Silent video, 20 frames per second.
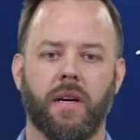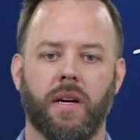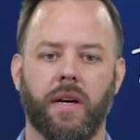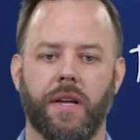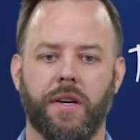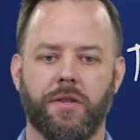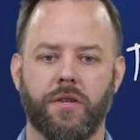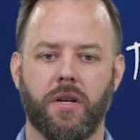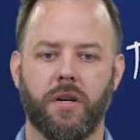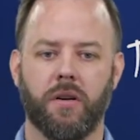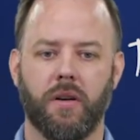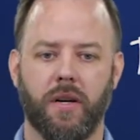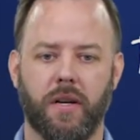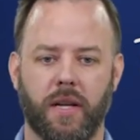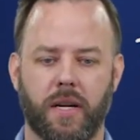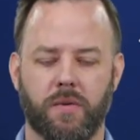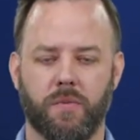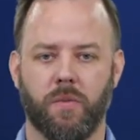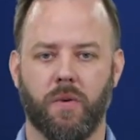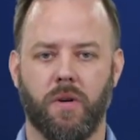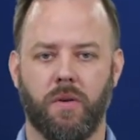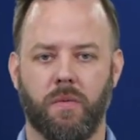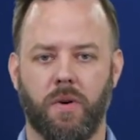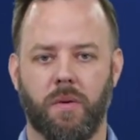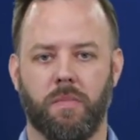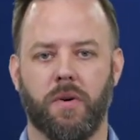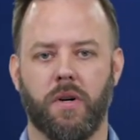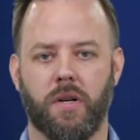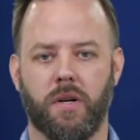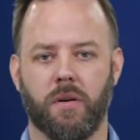And generally, that's where you
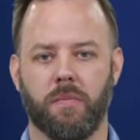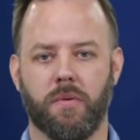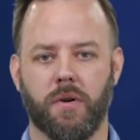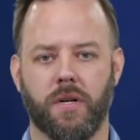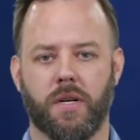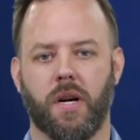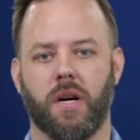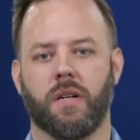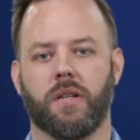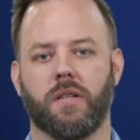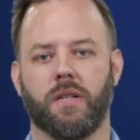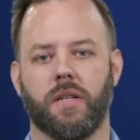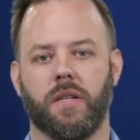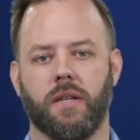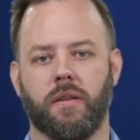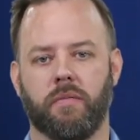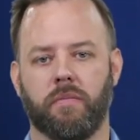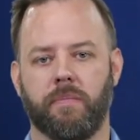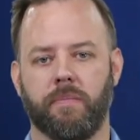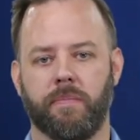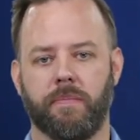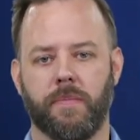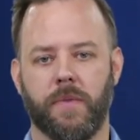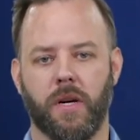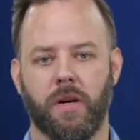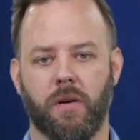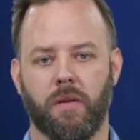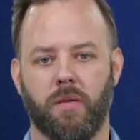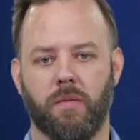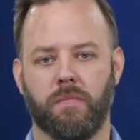want to put your production,
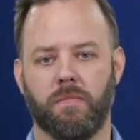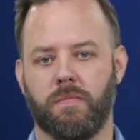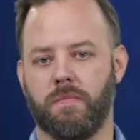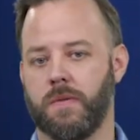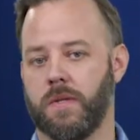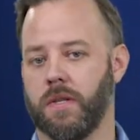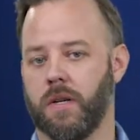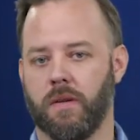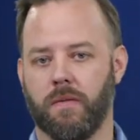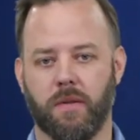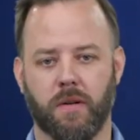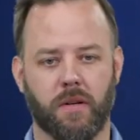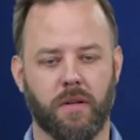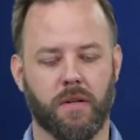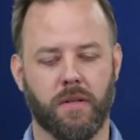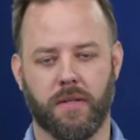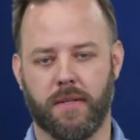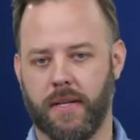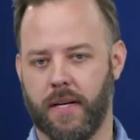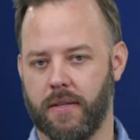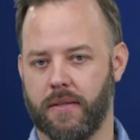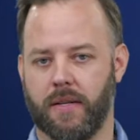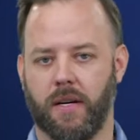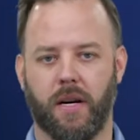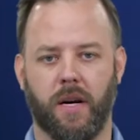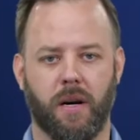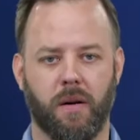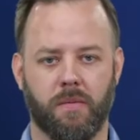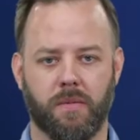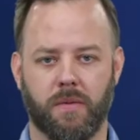you know, servers,
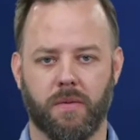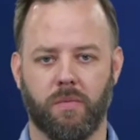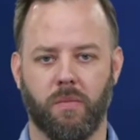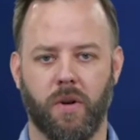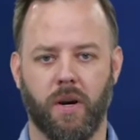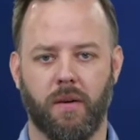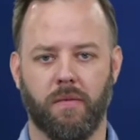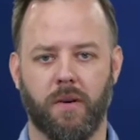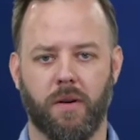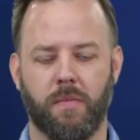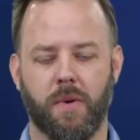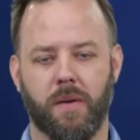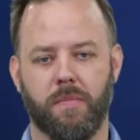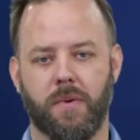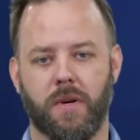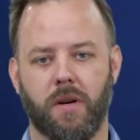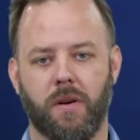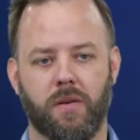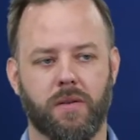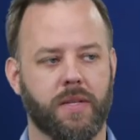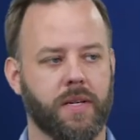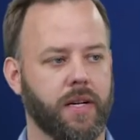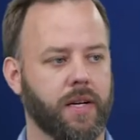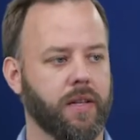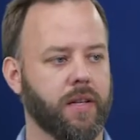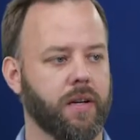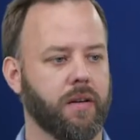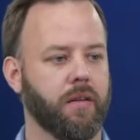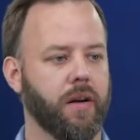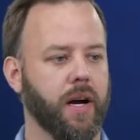desktops, whatever you might be hosting
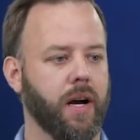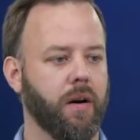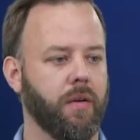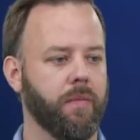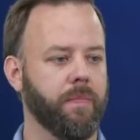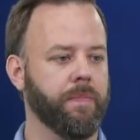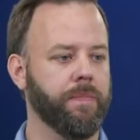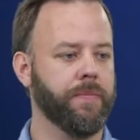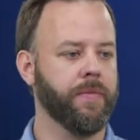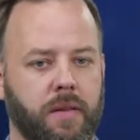in the cloud.